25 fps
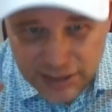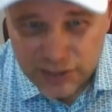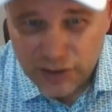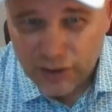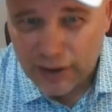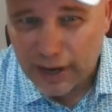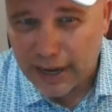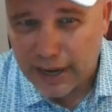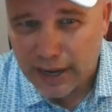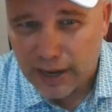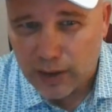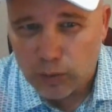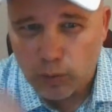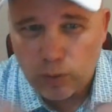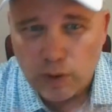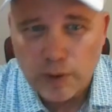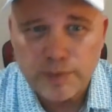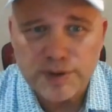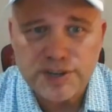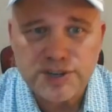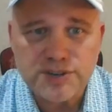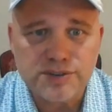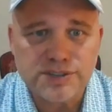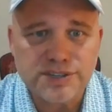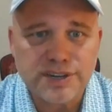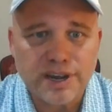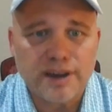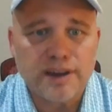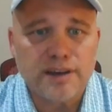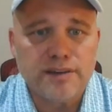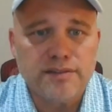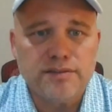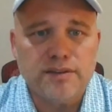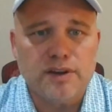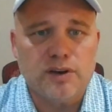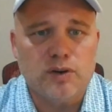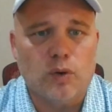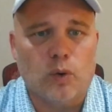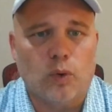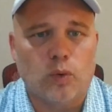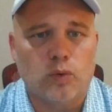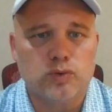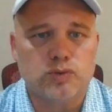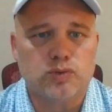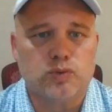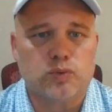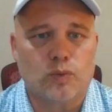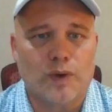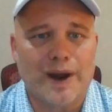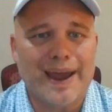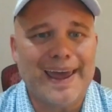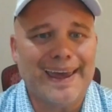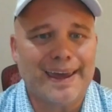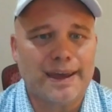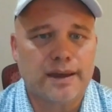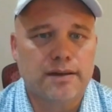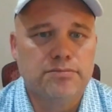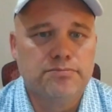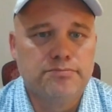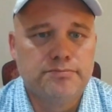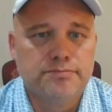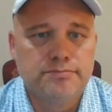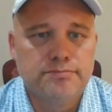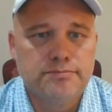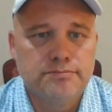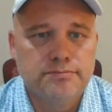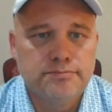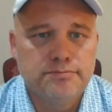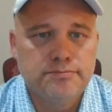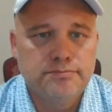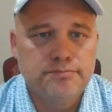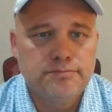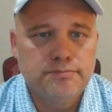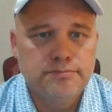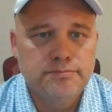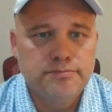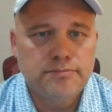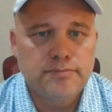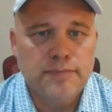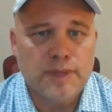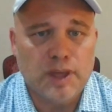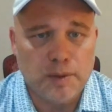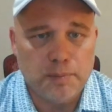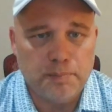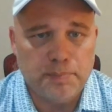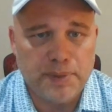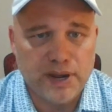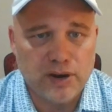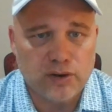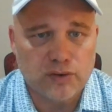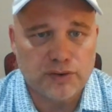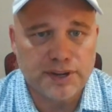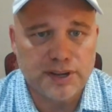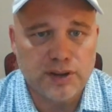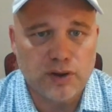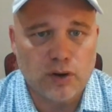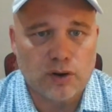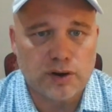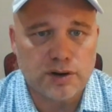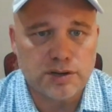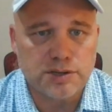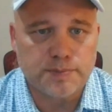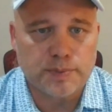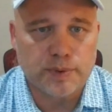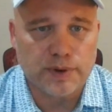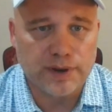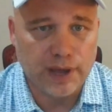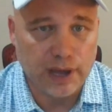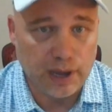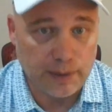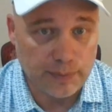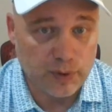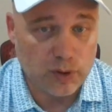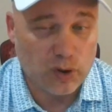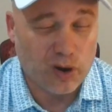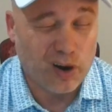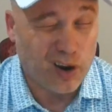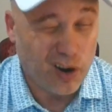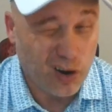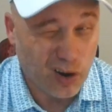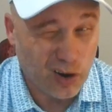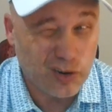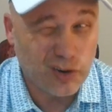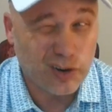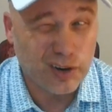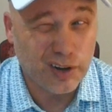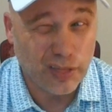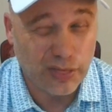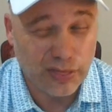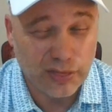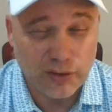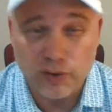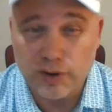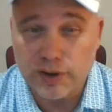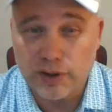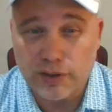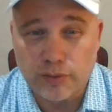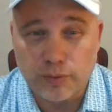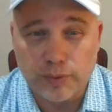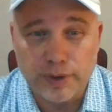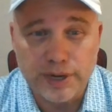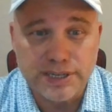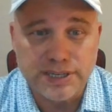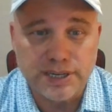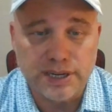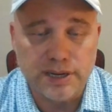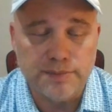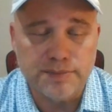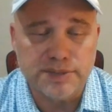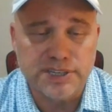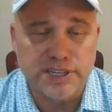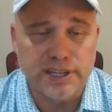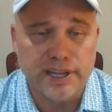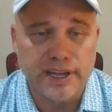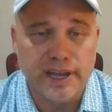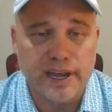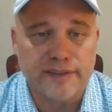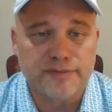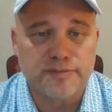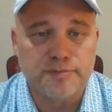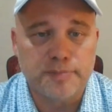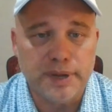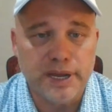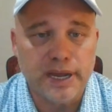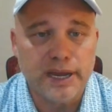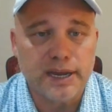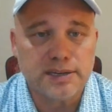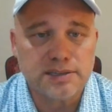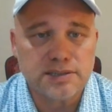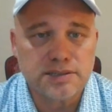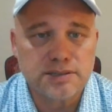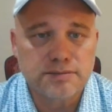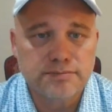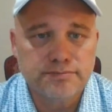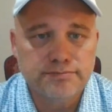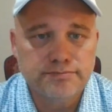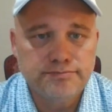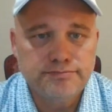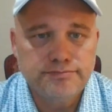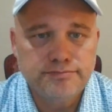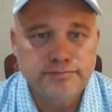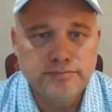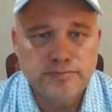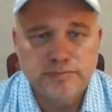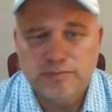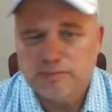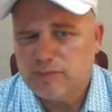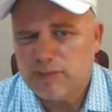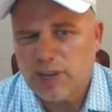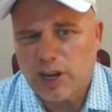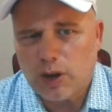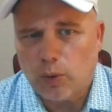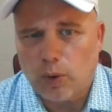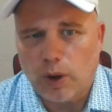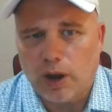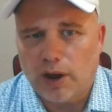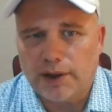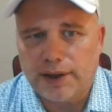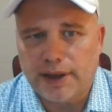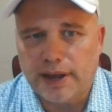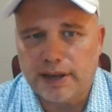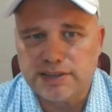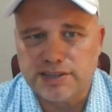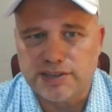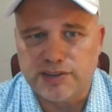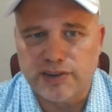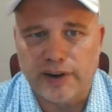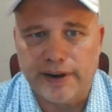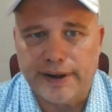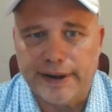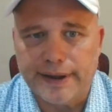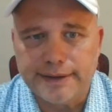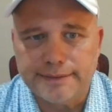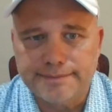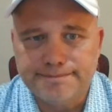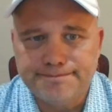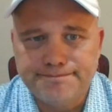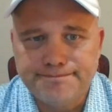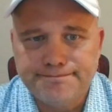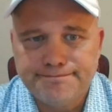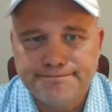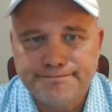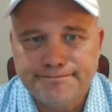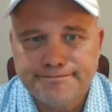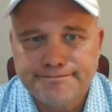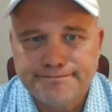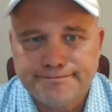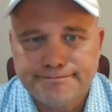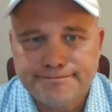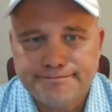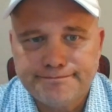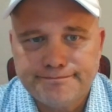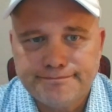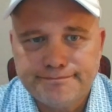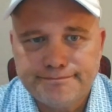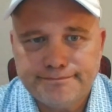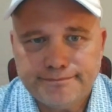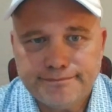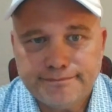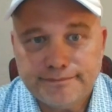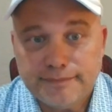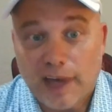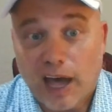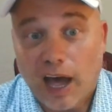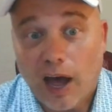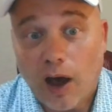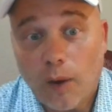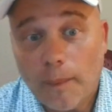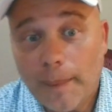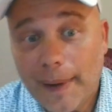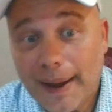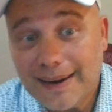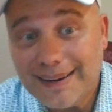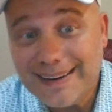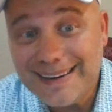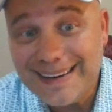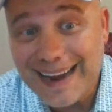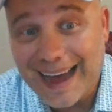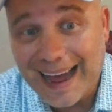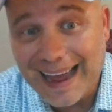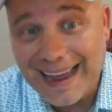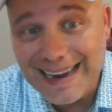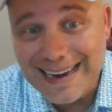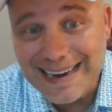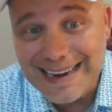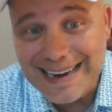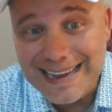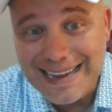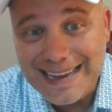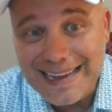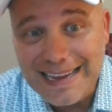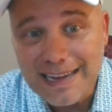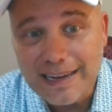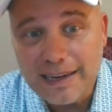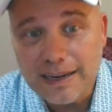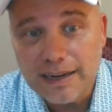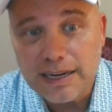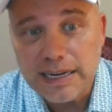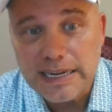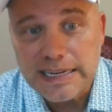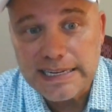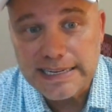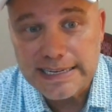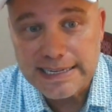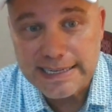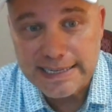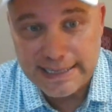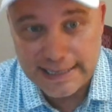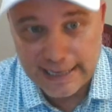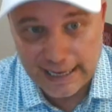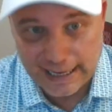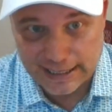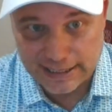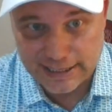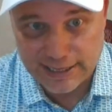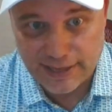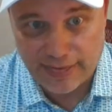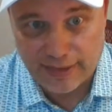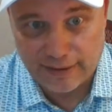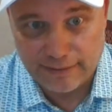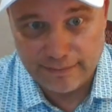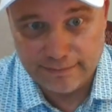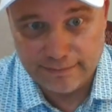your head, where would you say the Noles rank in penalty yards per game? There are 133 teams in the FBS. Take a wild guess in your head. How about 96th?